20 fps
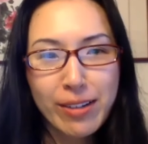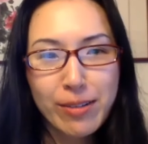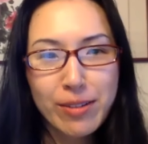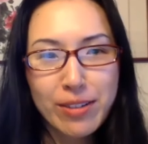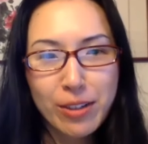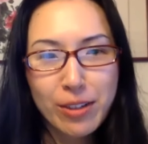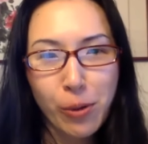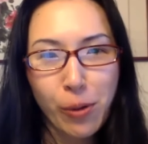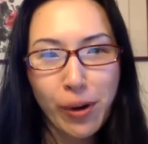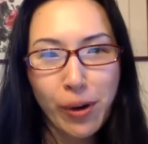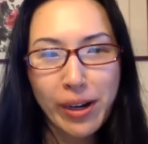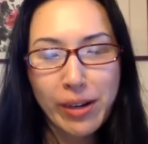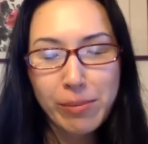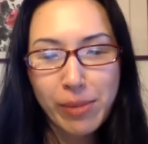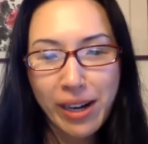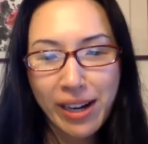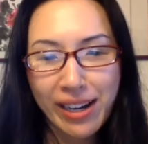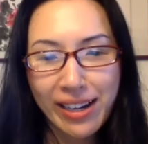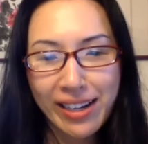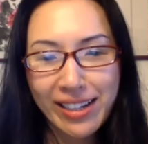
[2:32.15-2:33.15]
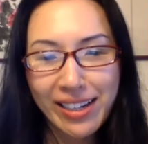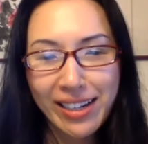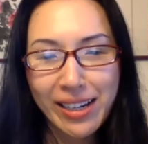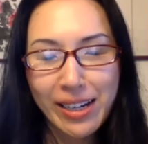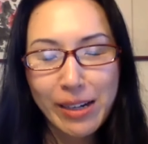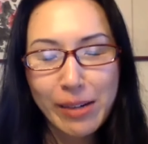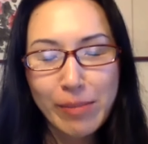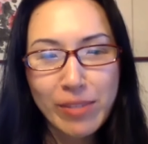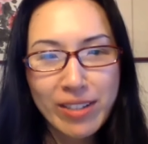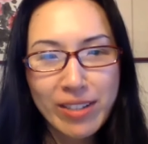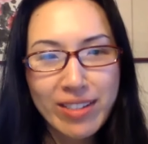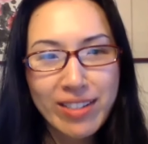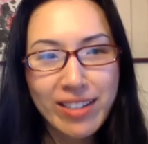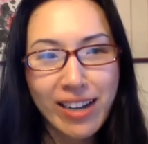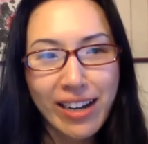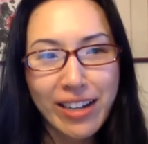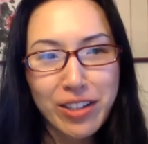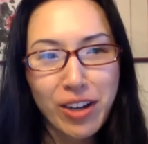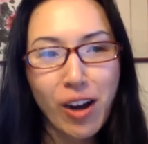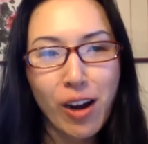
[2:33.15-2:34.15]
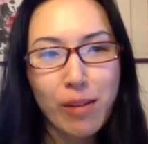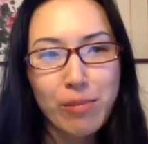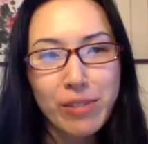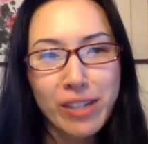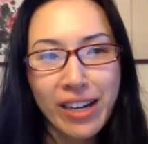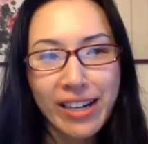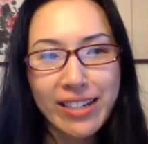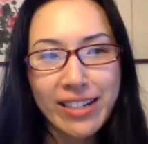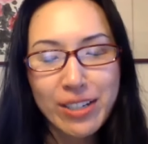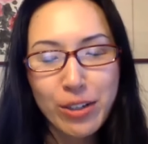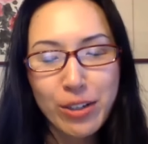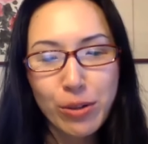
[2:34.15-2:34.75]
It was coined by this guy, Tom Knight,